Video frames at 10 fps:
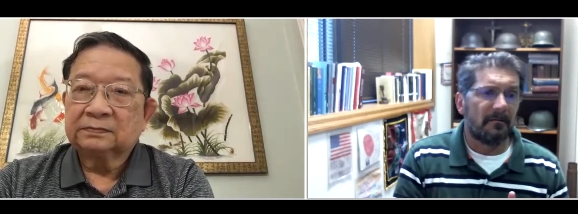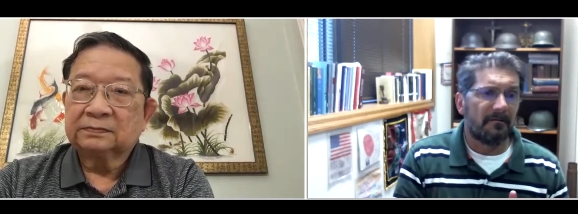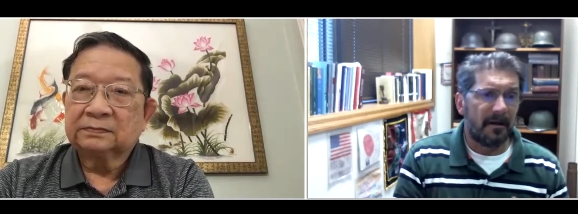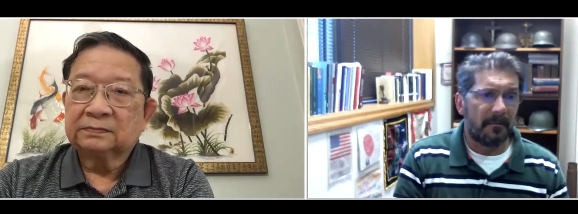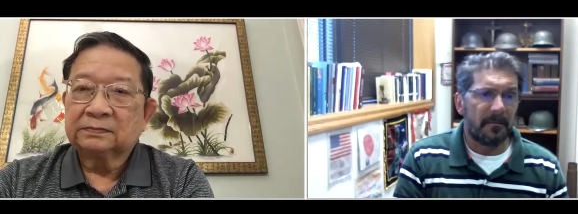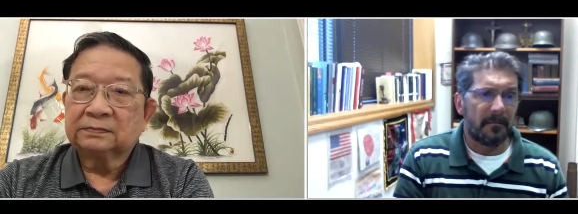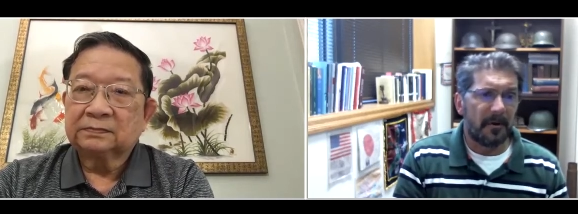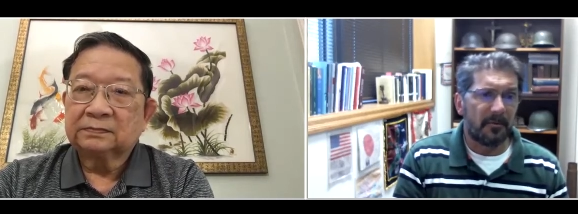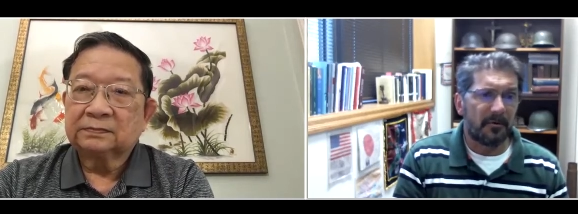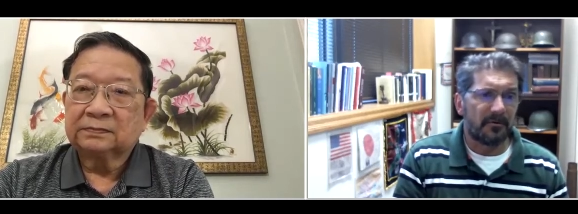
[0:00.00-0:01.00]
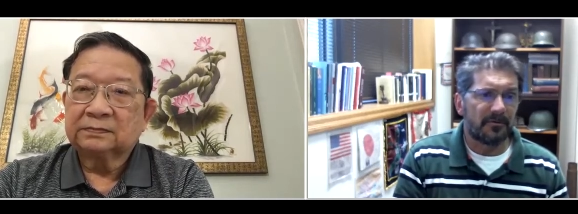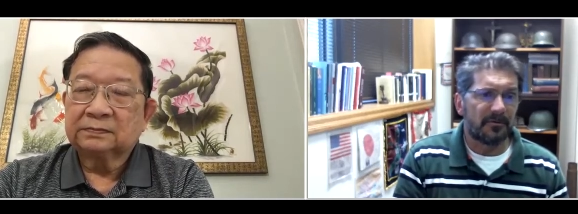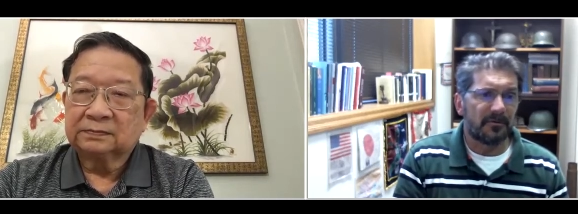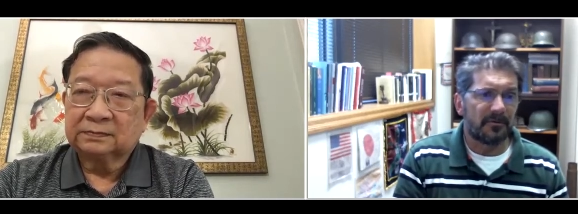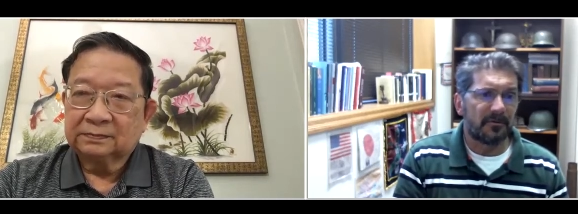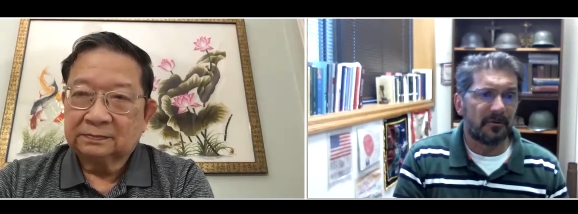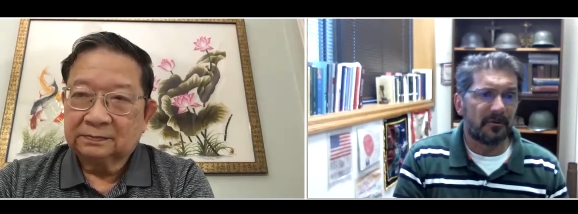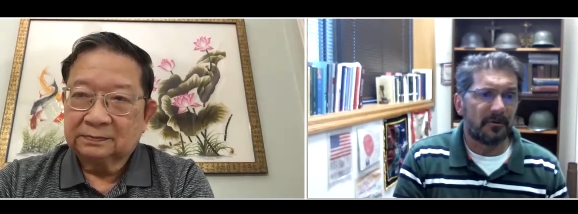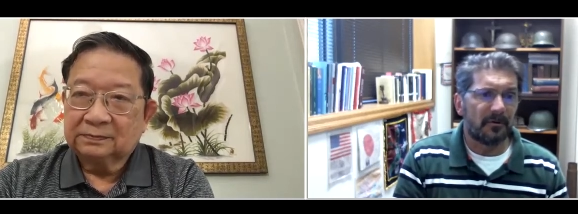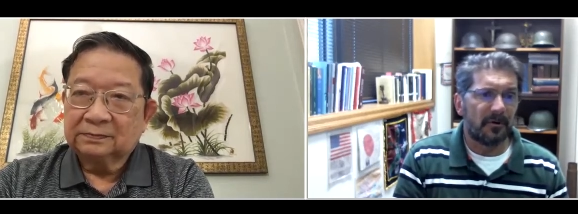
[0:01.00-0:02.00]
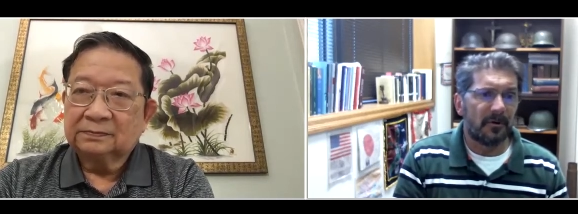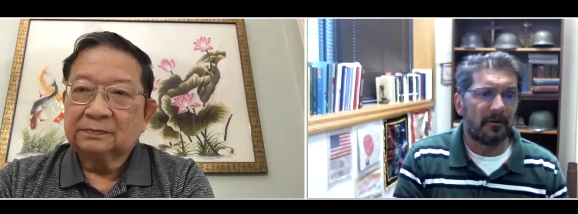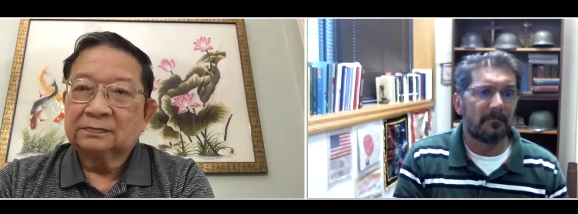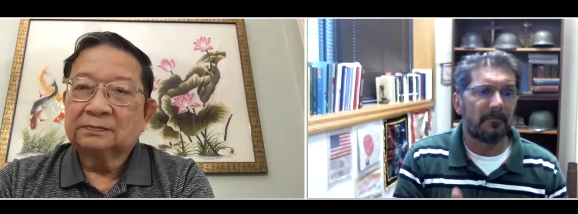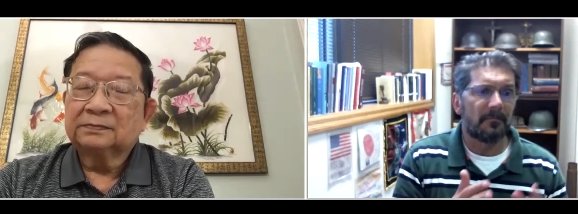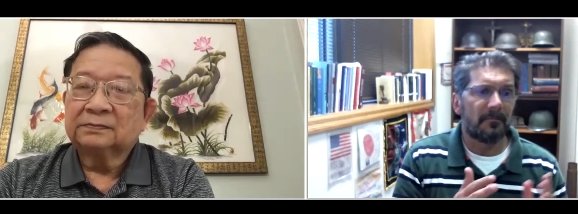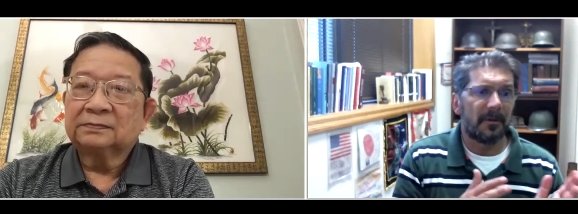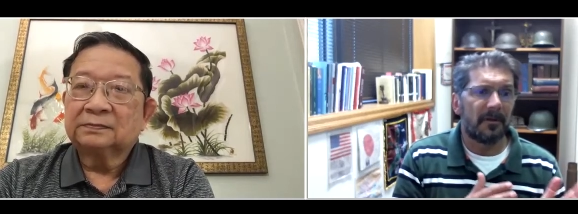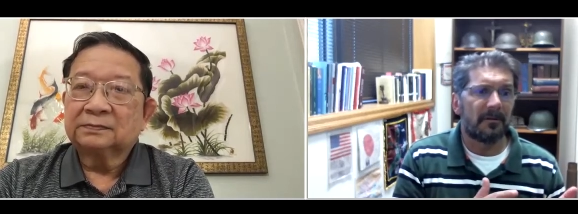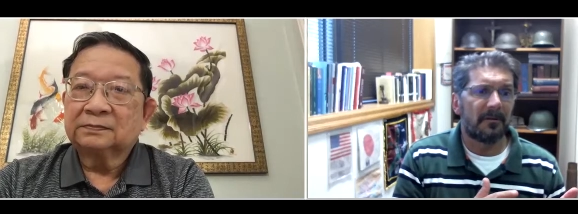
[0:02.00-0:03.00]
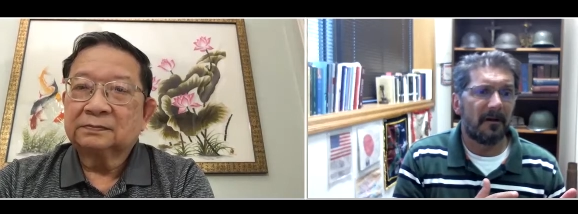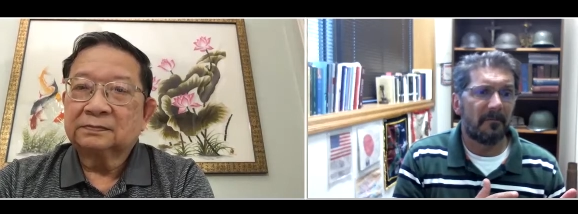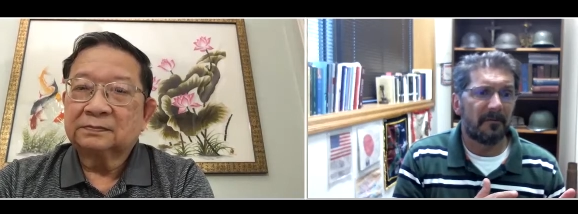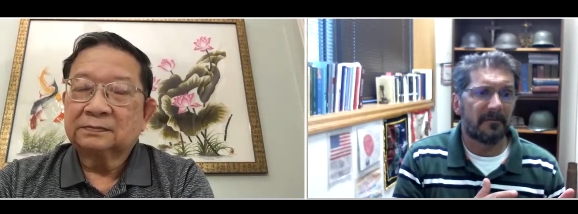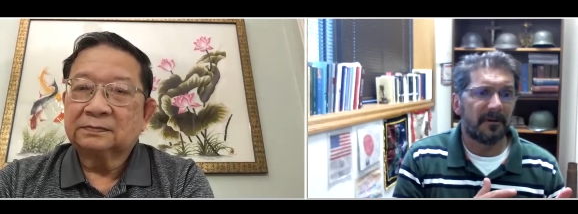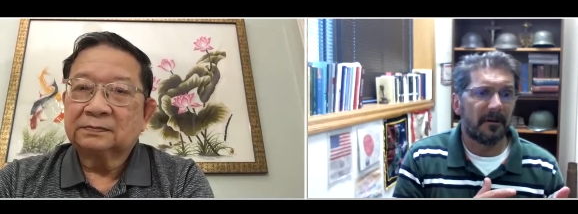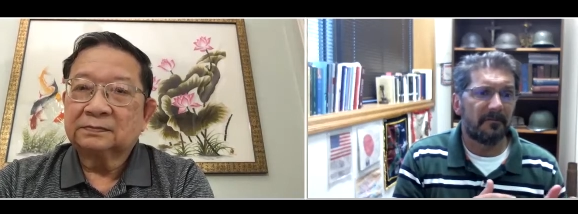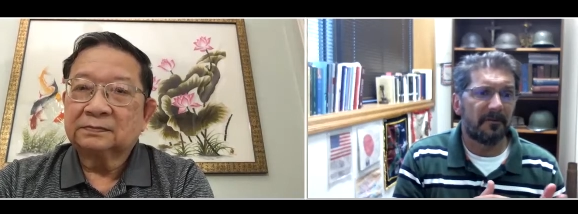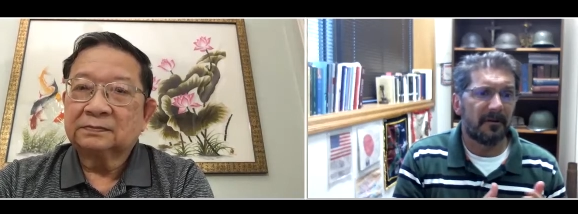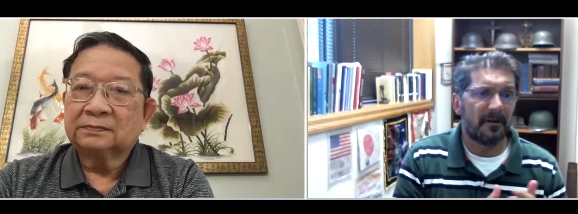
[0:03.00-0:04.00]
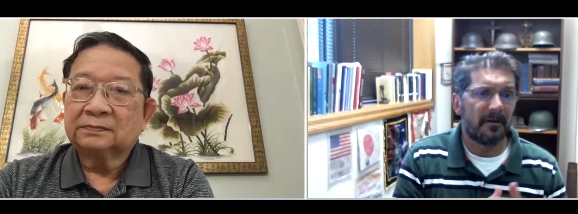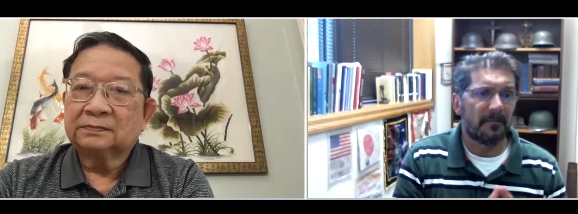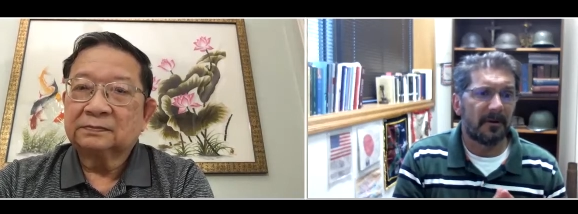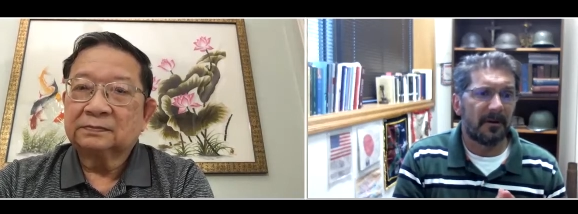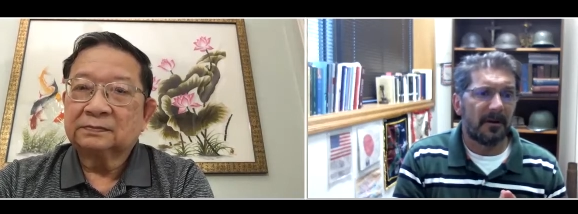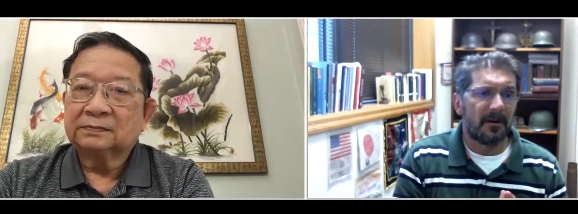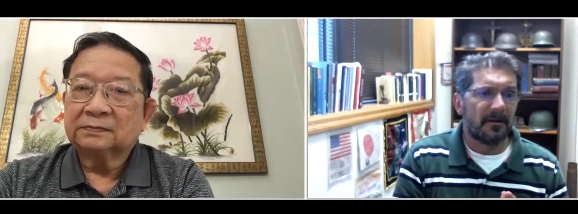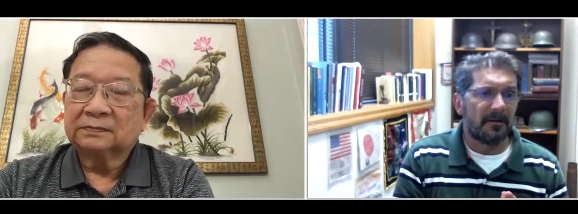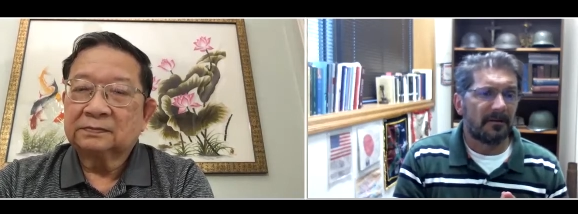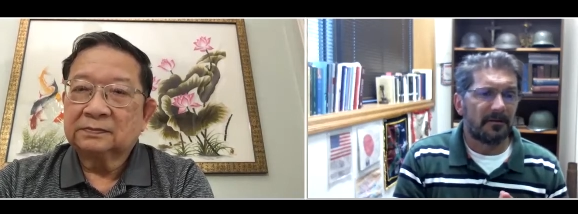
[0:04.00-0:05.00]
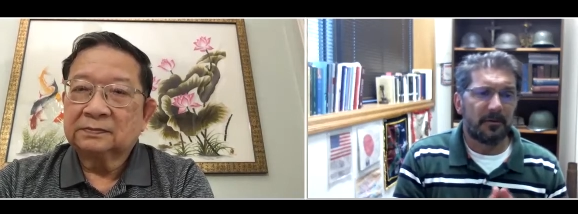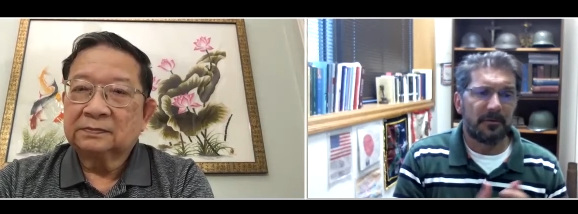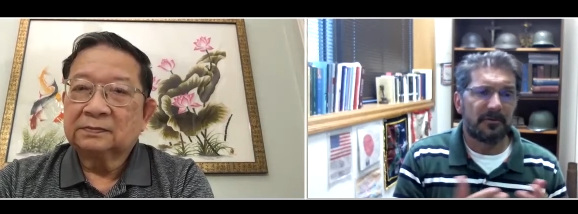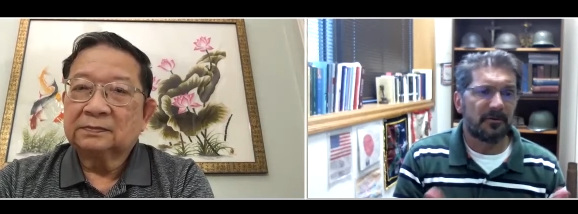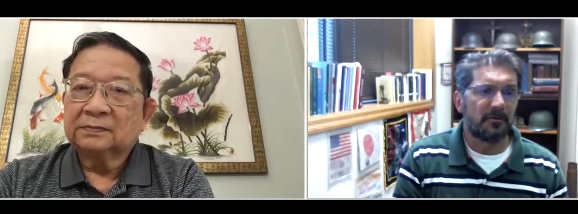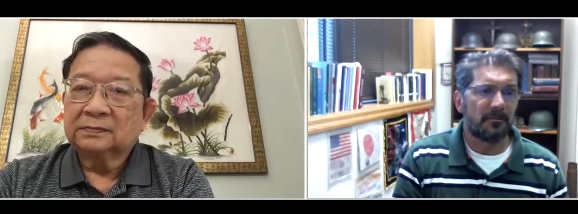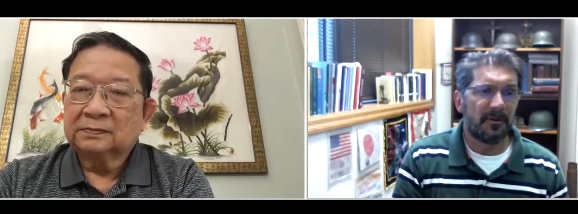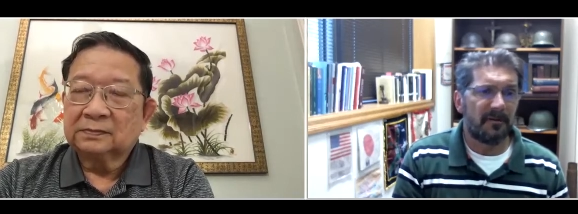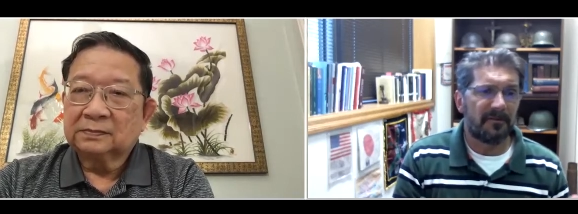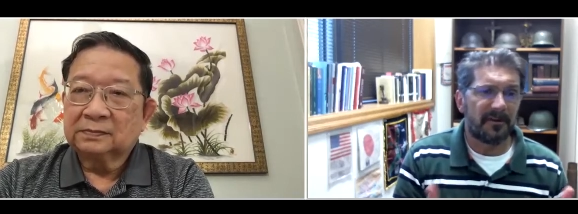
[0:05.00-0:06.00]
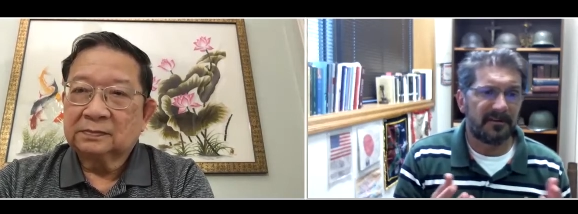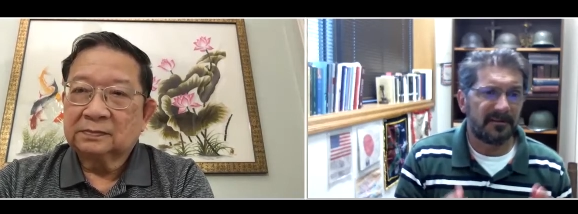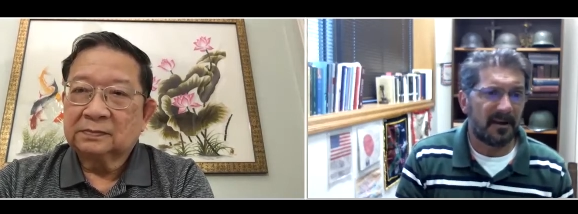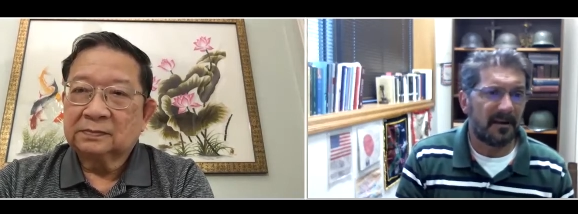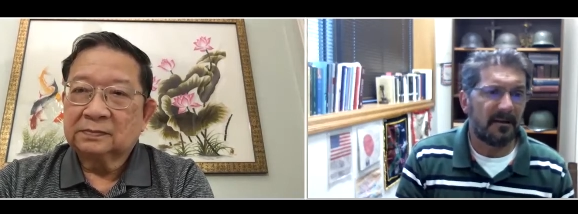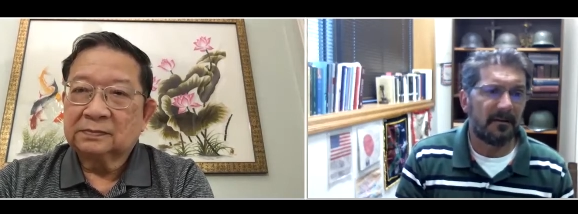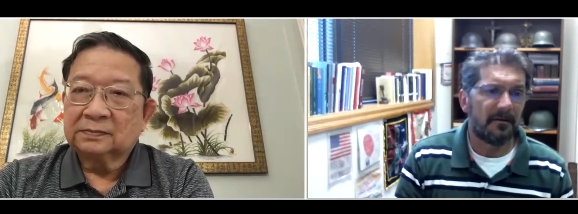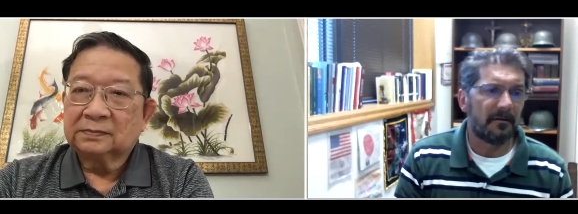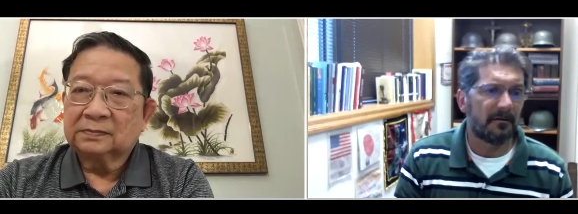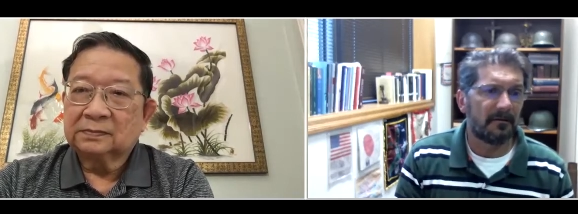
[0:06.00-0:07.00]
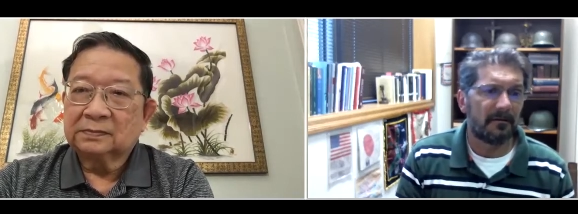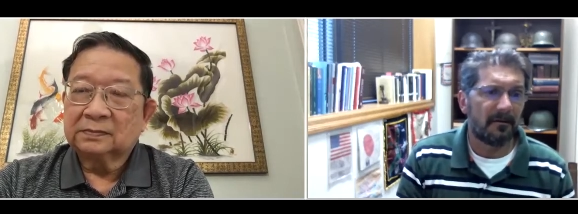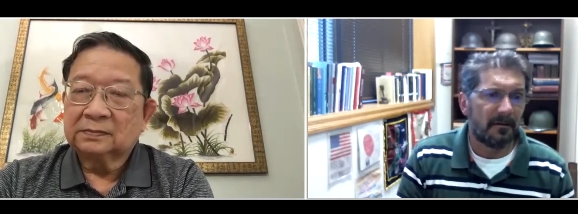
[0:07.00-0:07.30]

Speaker 1: family members um, in the government of South Vietnam did you assume that if I stay here,